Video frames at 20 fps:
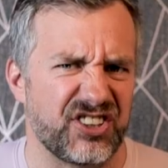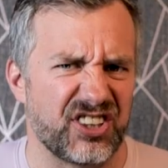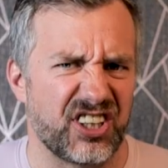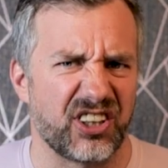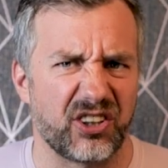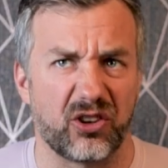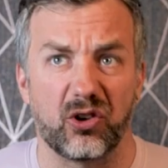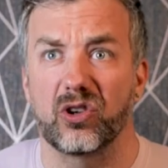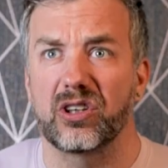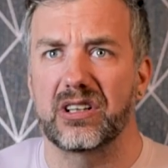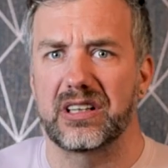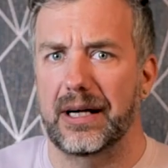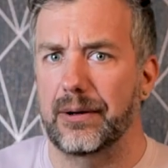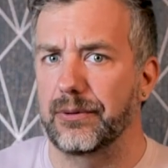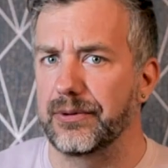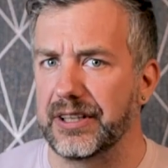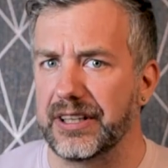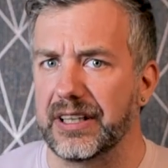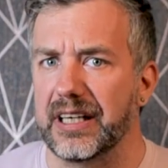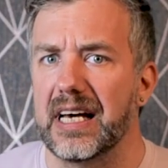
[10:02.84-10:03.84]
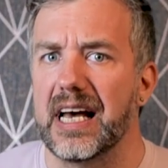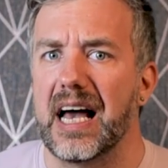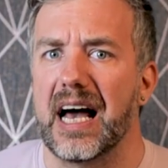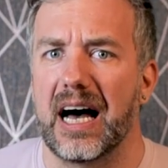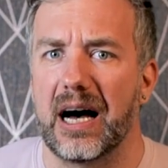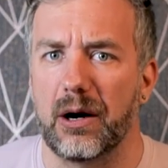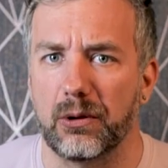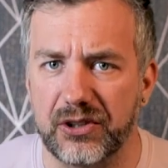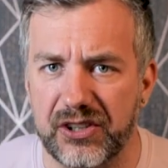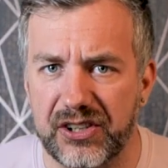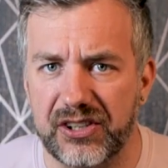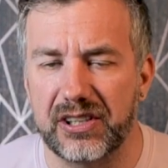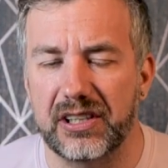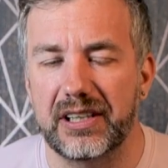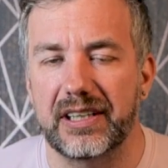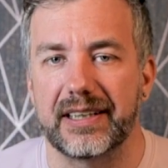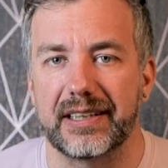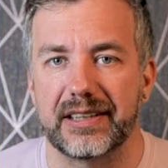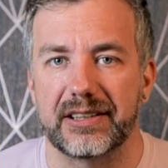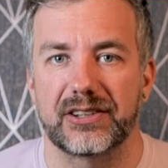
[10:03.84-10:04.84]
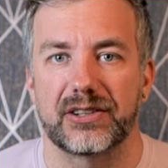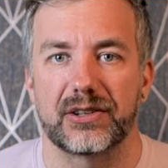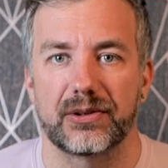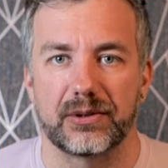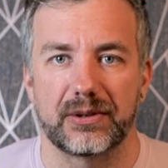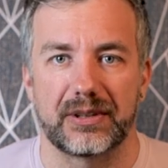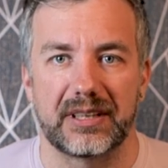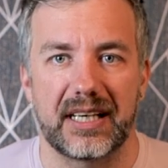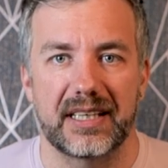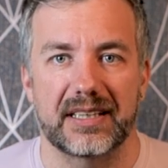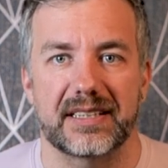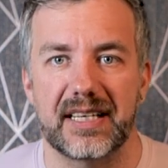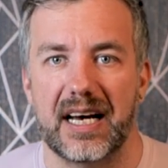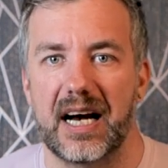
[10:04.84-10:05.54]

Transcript: dark or cloudy outside. So that's